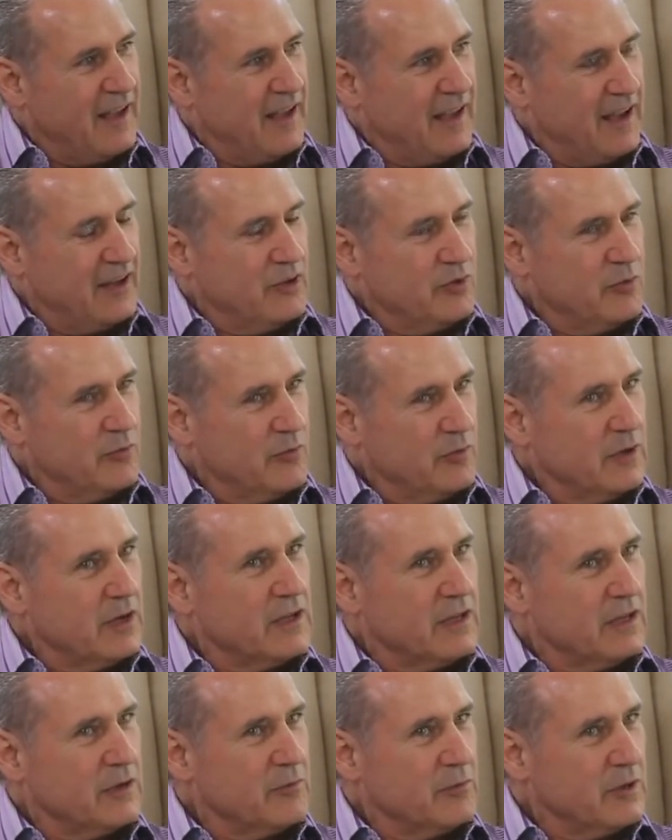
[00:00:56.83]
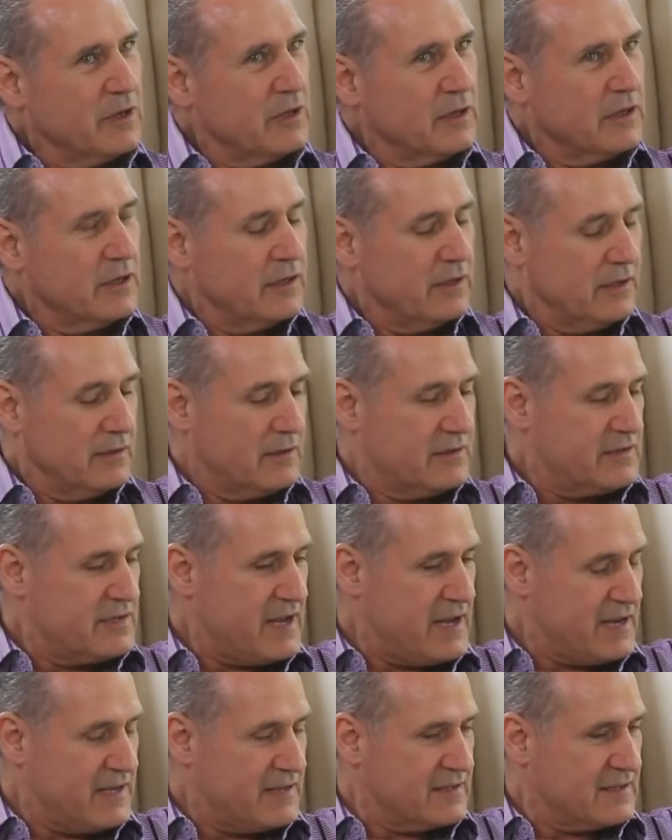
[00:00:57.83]
And you really, really
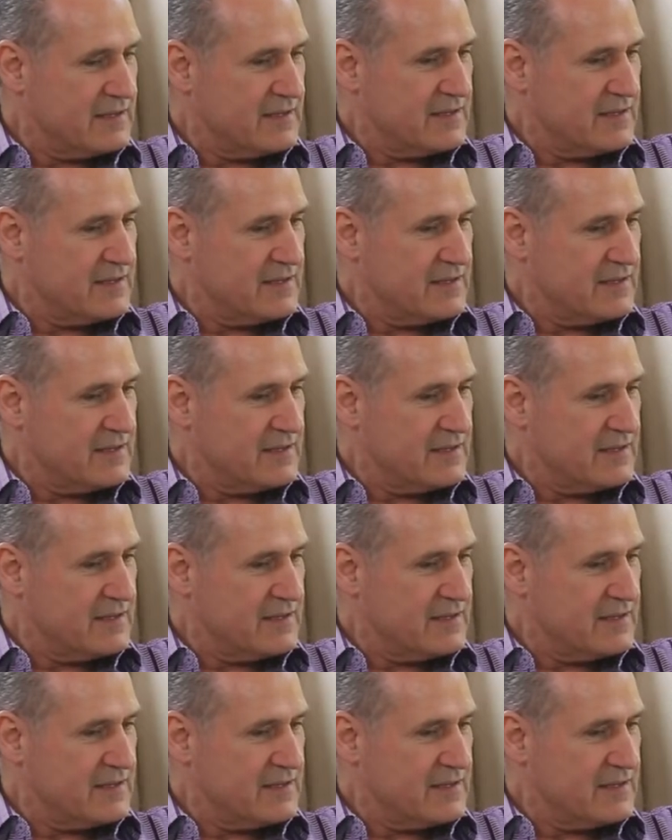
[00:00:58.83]
take the